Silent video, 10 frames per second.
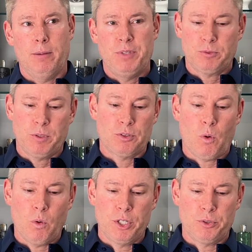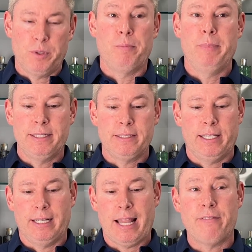This one's orange with mint
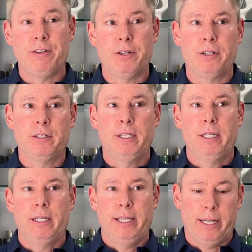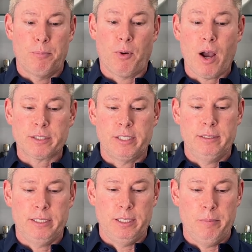and lavender and a
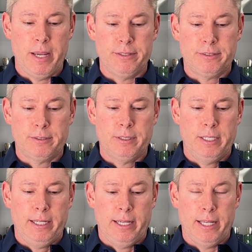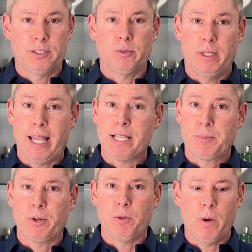broxin in the base, and so it lasts
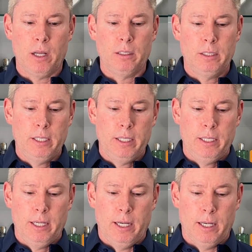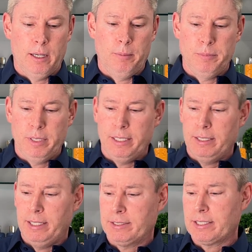pretty well.
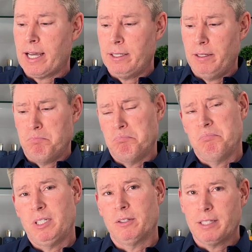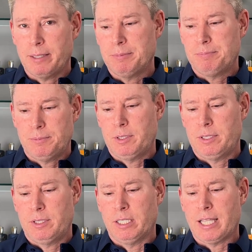It's got, you know, like
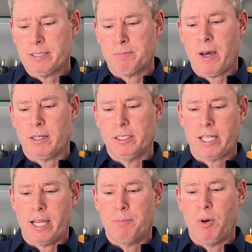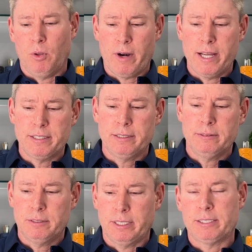the glass bottle is kind of polarizing.
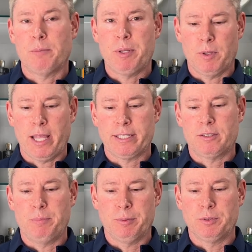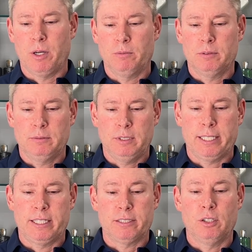Like some people like it, some people don't.
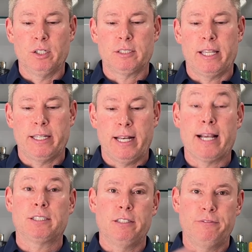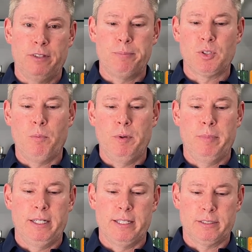Like this looks like it actually flips open,
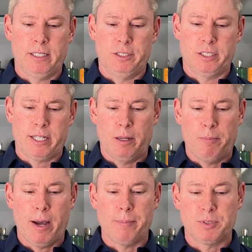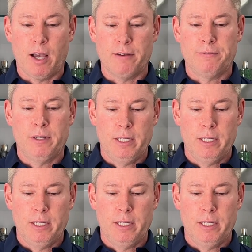but it doesn't. It just kind of pops off.